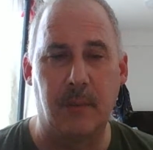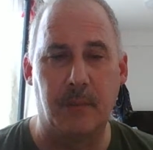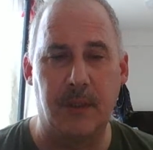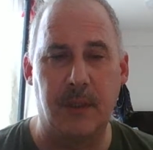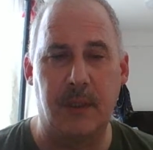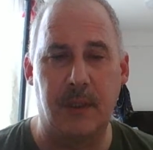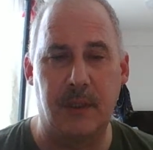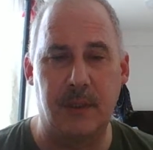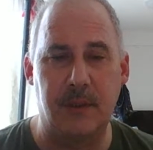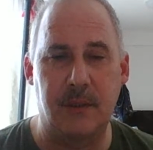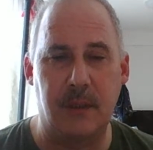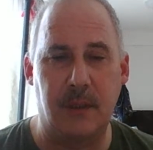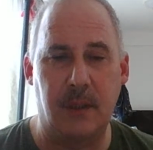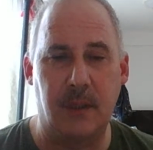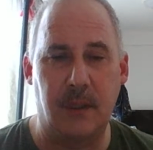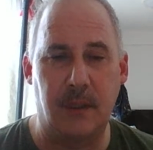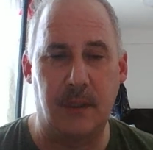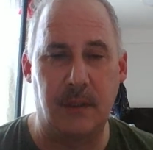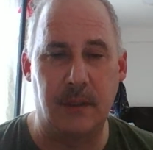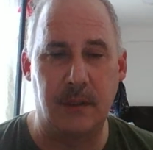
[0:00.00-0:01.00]
because
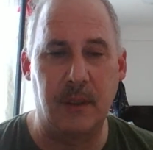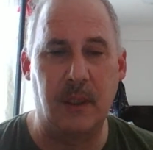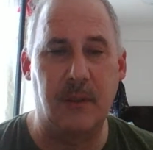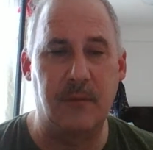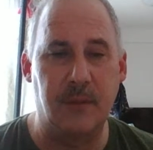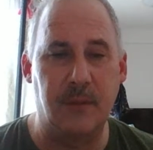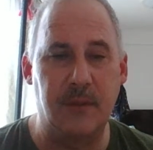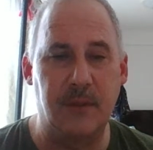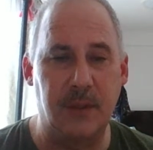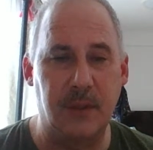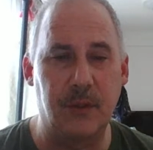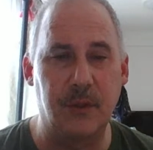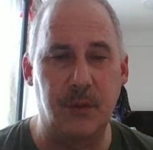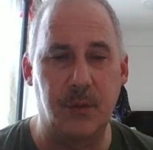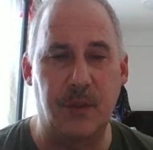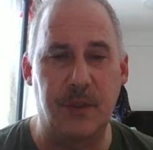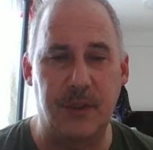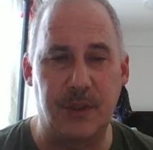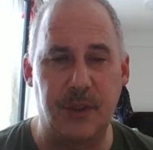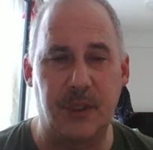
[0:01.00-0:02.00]
the novel deals
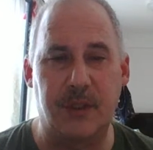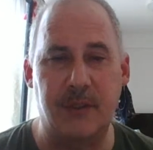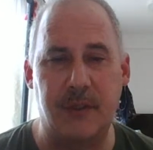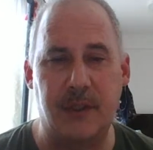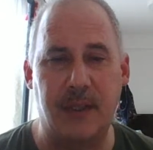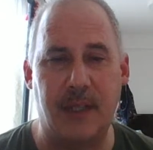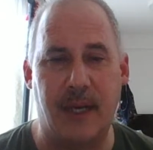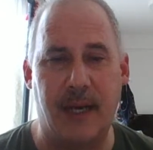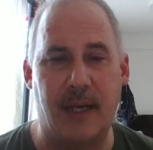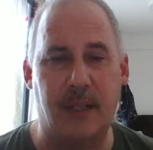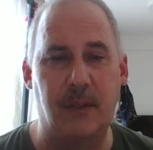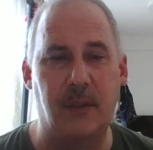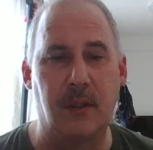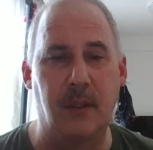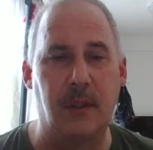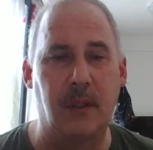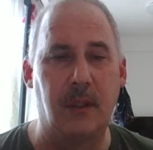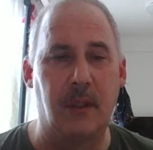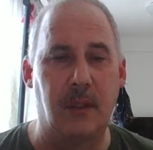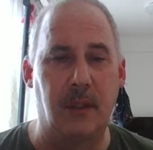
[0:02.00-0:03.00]
with just that
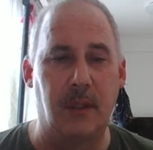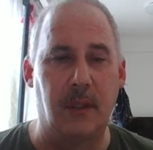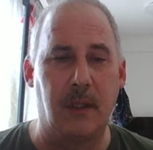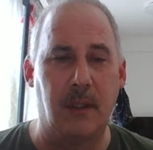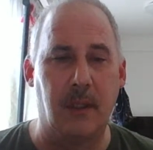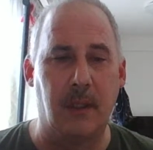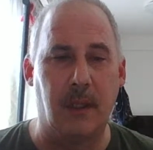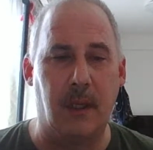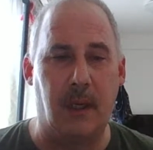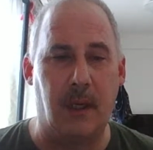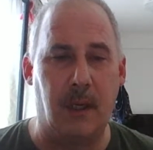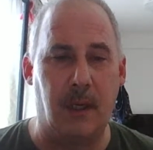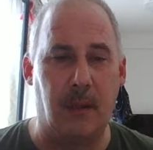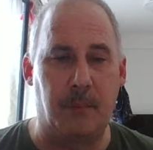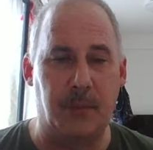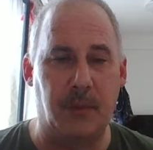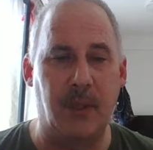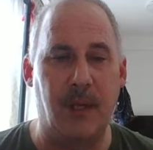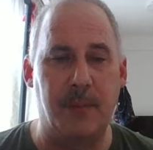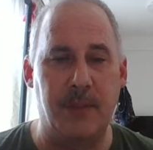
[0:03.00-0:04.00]

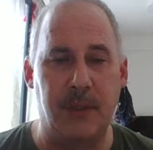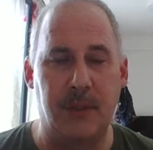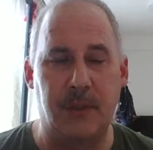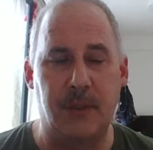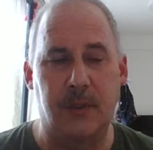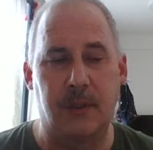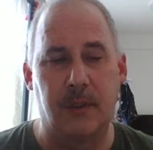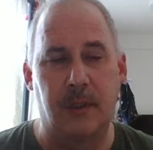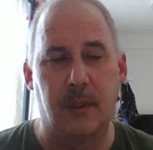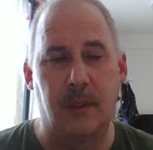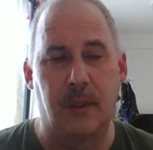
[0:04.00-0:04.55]
premise.